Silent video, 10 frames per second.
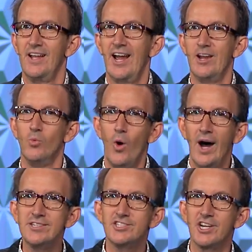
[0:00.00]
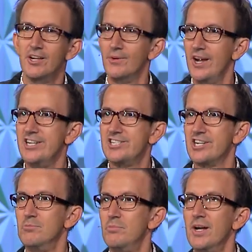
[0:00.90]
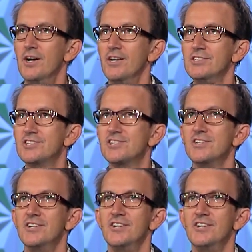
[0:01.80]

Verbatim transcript: And one generation builds